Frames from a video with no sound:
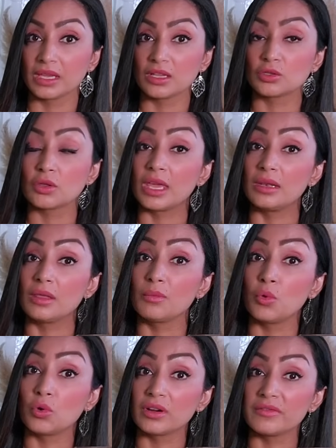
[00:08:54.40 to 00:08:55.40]
So then the
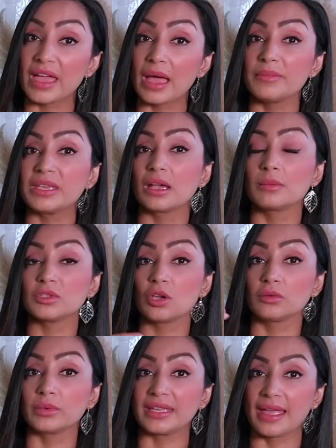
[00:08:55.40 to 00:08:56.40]
more of that becomes
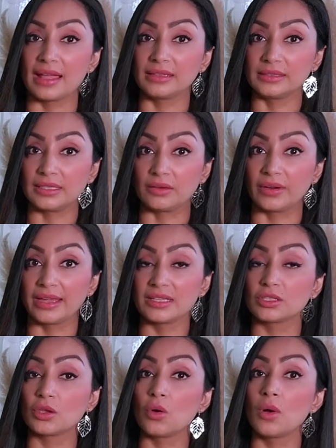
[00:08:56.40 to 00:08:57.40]
our reality, right?
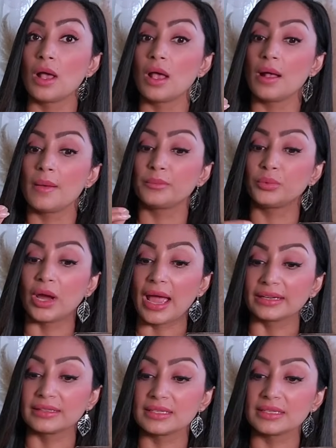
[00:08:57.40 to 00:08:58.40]
So
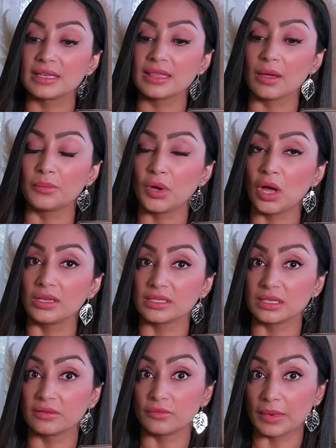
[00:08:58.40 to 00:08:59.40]
practicing that
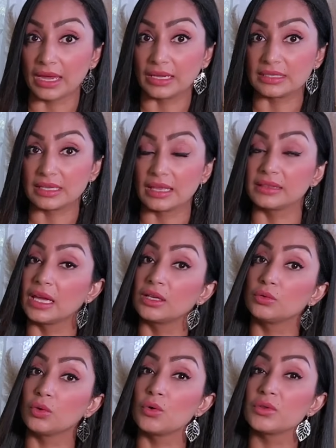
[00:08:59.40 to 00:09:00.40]
positive mindset,
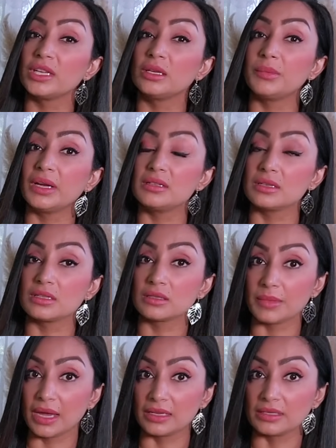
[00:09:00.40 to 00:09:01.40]
that growth and abundance
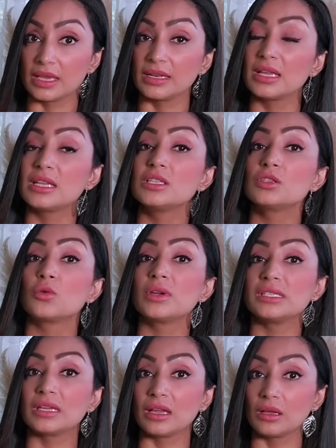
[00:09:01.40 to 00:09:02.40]
mindset, is
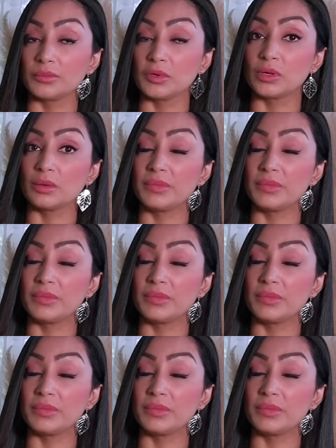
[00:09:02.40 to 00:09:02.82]
going to help you in a